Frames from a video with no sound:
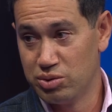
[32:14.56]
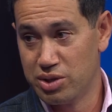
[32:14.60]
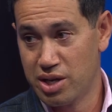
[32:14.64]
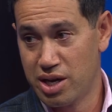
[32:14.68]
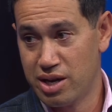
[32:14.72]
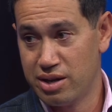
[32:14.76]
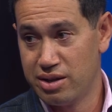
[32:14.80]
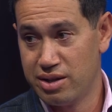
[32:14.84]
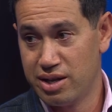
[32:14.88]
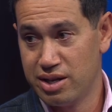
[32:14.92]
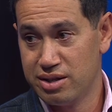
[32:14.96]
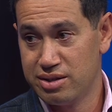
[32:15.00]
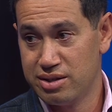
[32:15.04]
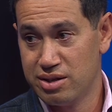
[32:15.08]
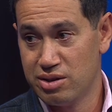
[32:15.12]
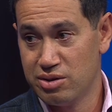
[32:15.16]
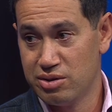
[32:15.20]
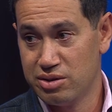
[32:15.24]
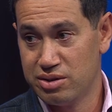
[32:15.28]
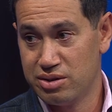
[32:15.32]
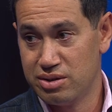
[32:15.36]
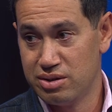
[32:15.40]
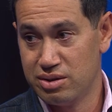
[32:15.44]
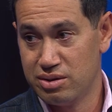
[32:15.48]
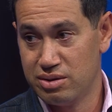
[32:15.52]
down in that
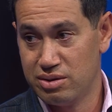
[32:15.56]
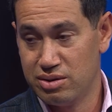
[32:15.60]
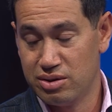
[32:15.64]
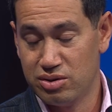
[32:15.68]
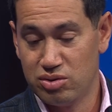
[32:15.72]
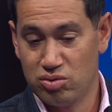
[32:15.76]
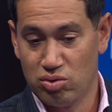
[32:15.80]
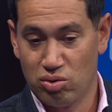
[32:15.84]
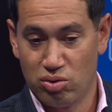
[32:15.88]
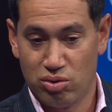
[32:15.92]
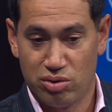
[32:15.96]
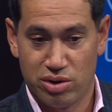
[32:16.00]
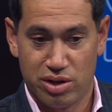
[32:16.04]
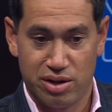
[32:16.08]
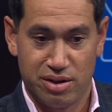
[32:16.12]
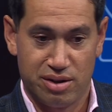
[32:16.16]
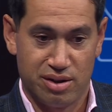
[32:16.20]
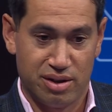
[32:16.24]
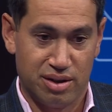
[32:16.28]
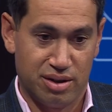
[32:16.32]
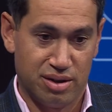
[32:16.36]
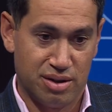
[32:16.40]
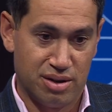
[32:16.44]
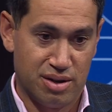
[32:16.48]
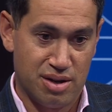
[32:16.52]
series to draw it, I
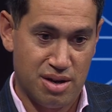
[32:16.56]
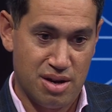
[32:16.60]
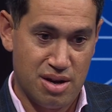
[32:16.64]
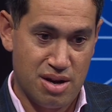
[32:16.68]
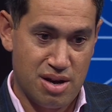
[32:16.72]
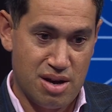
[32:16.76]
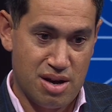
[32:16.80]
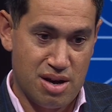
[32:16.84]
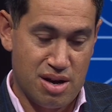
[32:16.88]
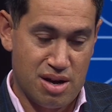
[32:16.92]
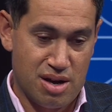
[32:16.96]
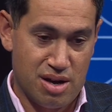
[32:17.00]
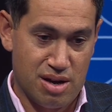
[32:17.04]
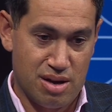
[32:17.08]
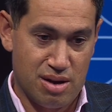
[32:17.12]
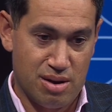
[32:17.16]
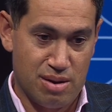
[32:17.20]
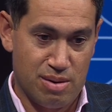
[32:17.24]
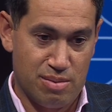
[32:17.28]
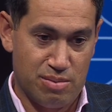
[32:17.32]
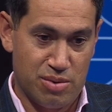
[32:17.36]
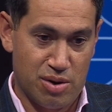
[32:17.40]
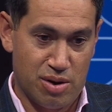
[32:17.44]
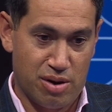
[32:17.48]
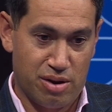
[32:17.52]
think.
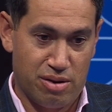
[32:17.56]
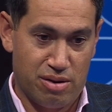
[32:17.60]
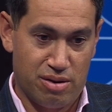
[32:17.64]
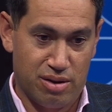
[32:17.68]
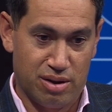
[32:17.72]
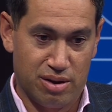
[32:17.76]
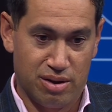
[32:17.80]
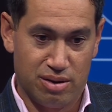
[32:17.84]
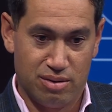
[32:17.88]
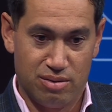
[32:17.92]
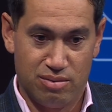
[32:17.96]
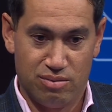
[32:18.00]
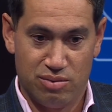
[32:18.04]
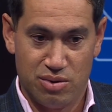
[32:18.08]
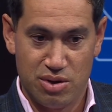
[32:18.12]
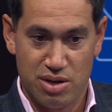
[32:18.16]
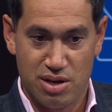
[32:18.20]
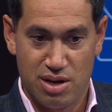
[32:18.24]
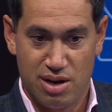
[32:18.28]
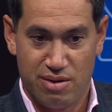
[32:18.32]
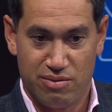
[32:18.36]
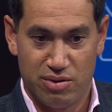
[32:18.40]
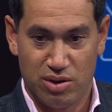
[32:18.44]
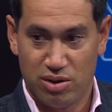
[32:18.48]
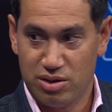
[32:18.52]
I think we
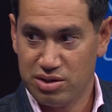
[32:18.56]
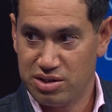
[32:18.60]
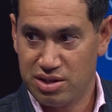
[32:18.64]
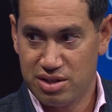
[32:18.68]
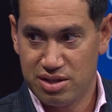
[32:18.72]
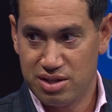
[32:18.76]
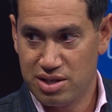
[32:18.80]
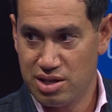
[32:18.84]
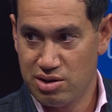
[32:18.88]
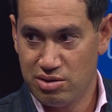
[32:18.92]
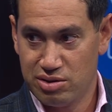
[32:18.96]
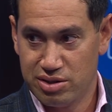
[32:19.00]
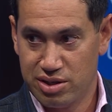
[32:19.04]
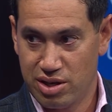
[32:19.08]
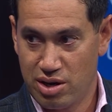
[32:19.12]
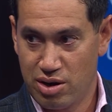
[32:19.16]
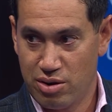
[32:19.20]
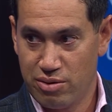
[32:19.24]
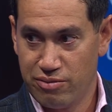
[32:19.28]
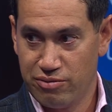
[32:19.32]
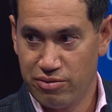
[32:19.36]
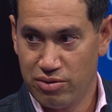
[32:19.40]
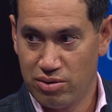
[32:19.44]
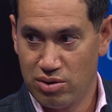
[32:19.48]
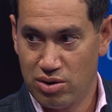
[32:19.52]
haven't lost a series at
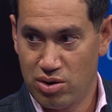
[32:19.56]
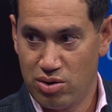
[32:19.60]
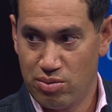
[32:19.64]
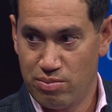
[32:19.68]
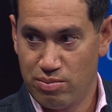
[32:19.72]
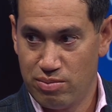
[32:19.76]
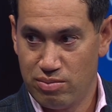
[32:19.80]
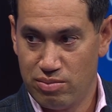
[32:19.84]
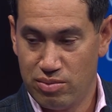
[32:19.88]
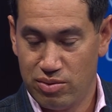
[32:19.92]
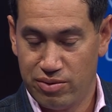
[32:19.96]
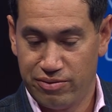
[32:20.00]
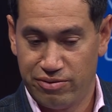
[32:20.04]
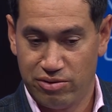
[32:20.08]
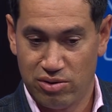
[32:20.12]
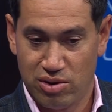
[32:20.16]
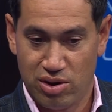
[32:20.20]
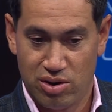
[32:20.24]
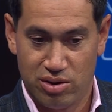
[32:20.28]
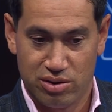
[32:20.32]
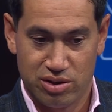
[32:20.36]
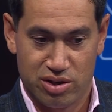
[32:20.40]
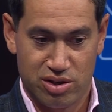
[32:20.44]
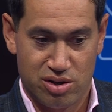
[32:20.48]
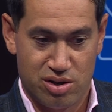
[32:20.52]
home for a
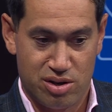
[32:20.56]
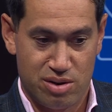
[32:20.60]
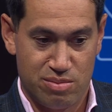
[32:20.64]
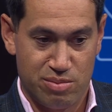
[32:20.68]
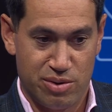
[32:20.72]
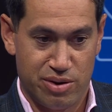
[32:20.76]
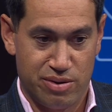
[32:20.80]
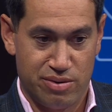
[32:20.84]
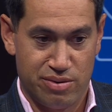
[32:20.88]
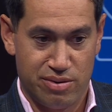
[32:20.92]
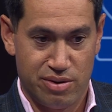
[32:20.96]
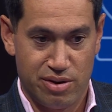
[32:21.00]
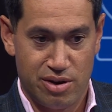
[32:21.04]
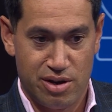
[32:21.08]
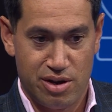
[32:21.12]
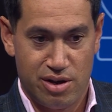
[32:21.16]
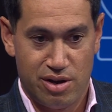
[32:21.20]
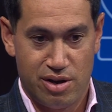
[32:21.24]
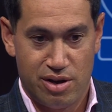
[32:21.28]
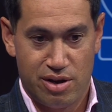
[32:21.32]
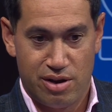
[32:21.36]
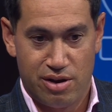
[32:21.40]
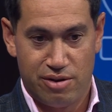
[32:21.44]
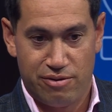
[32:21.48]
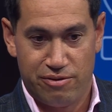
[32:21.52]
long time, and
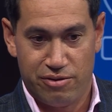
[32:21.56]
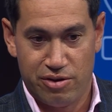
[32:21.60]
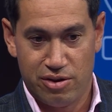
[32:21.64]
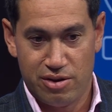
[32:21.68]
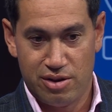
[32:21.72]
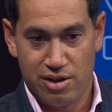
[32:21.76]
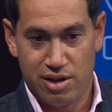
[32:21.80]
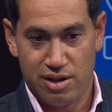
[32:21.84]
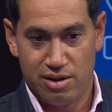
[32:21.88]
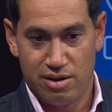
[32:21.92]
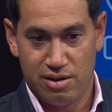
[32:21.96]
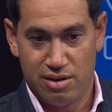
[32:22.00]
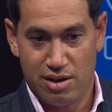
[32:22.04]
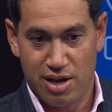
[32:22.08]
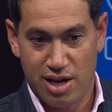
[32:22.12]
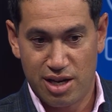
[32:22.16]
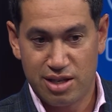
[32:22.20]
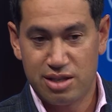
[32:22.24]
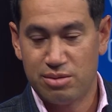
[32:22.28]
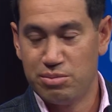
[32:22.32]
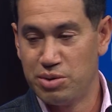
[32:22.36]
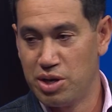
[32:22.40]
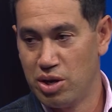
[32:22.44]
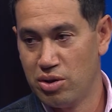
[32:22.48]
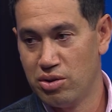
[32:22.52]
for that
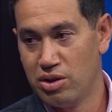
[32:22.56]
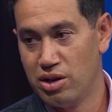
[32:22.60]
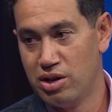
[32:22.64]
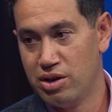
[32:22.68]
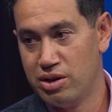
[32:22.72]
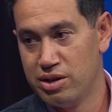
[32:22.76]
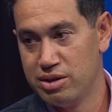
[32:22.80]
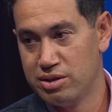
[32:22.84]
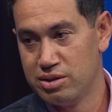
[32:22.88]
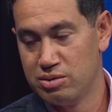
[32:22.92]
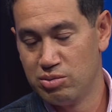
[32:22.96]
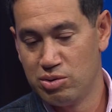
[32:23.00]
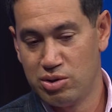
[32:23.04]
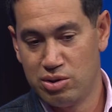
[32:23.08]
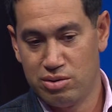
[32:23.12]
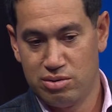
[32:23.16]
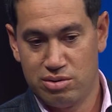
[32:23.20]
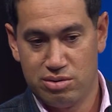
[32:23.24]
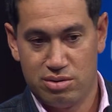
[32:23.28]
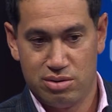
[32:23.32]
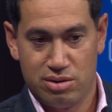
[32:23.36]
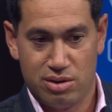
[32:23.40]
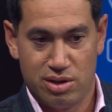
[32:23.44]
to be on the line as well,